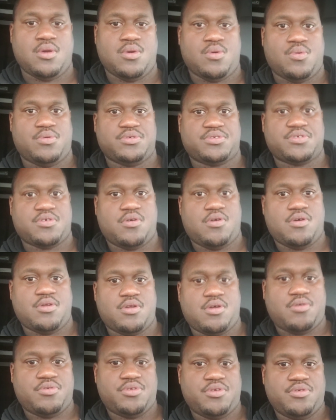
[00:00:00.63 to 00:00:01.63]
What's going
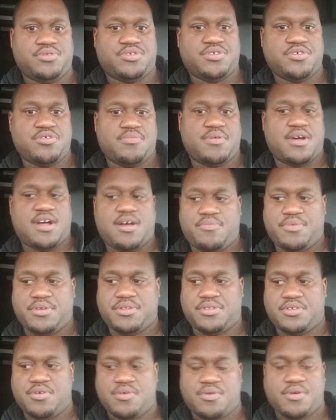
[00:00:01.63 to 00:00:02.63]
on YouTube? How we
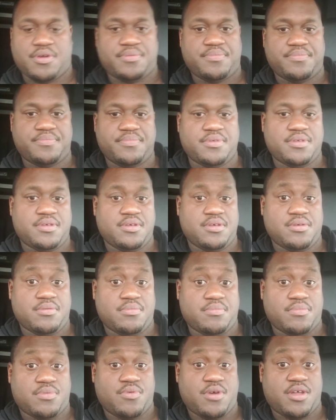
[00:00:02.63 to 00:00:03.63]
doing?
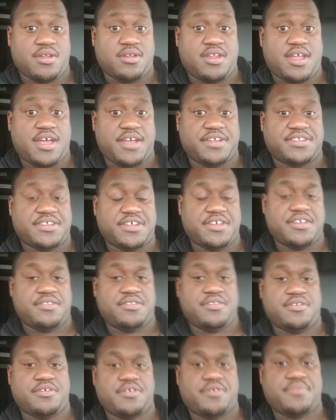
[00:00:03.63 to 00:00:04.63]
Beretta19
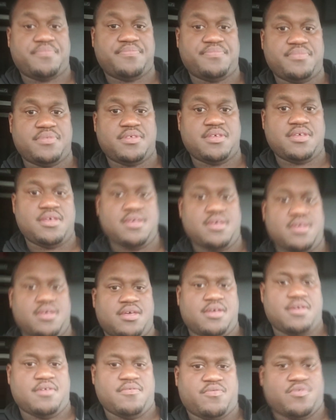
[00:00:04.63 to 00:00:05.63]
here.
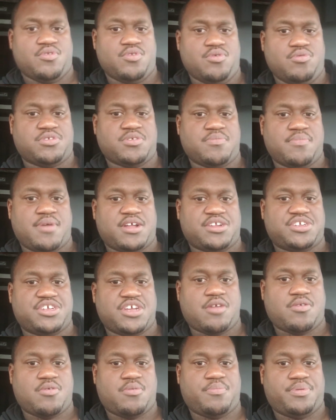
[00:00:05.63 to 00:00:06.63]
If you're new to my
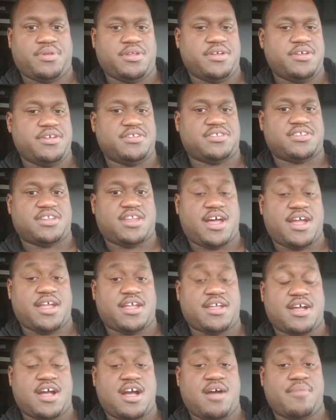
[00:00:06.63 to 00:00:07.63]
channel, please
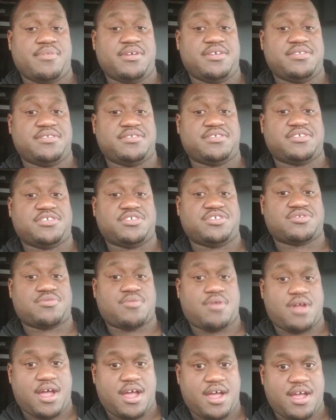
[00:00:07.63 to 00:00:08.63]
like, comment,
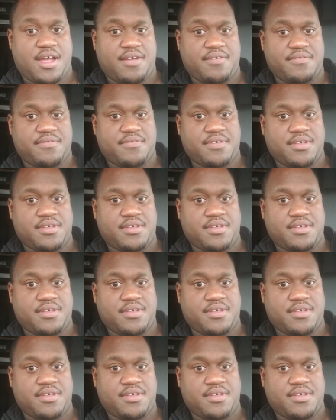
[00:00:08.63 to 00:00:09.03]
subscribe,